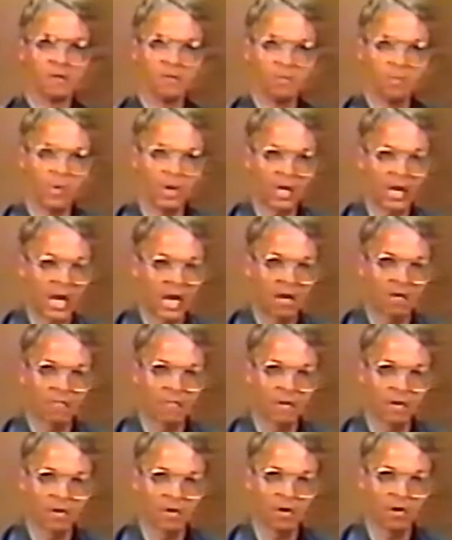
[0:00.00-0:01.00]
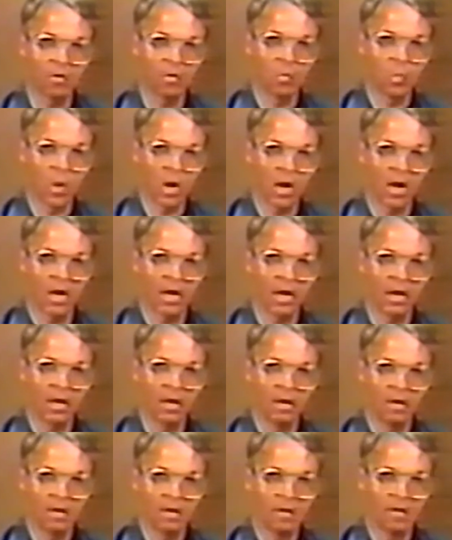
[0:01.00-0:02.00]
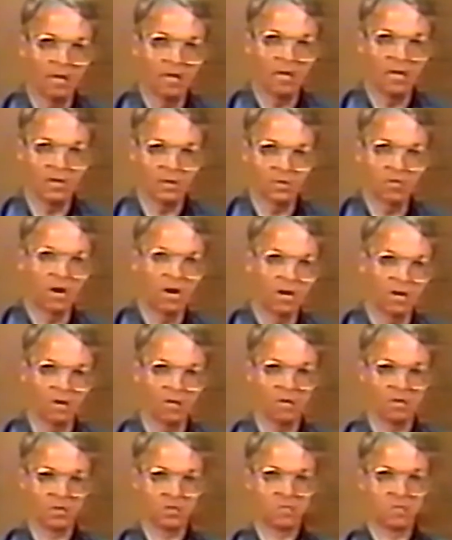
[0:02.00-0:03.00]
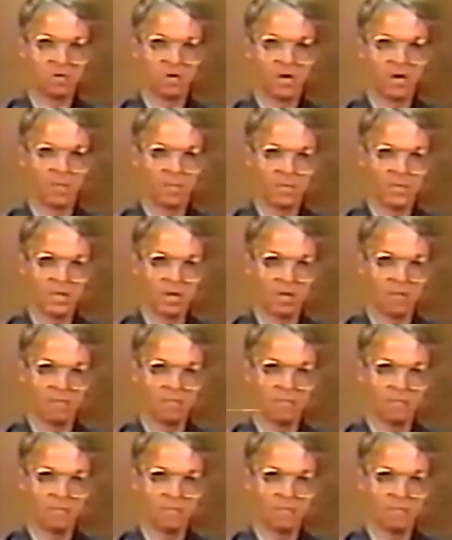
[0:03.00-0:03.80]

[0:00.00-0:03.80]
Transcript: we can't figure out why he's trying to destroy himself.